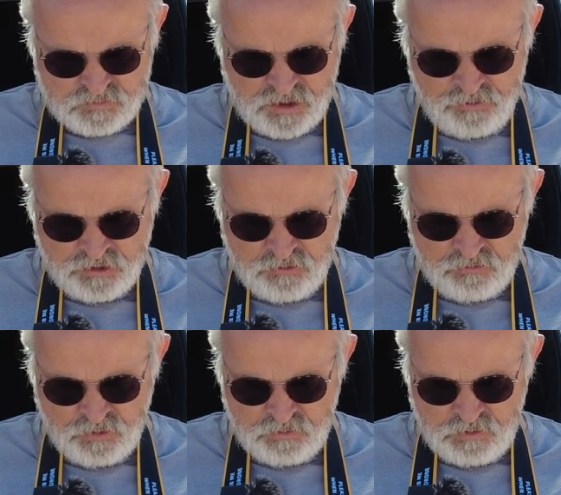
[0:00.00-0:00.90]
So we're doing
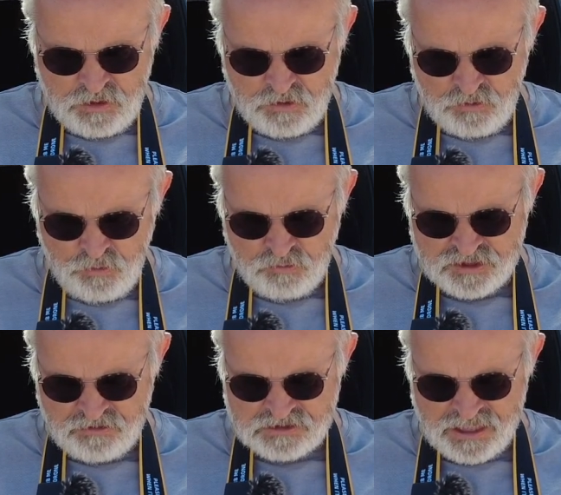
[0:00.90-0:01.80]

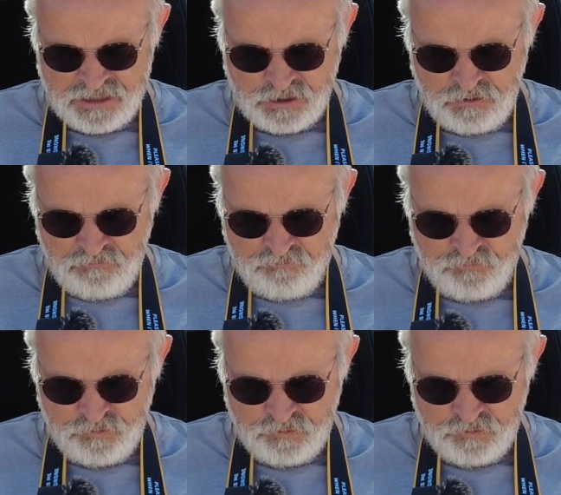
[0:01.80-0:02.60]
auto takeoff.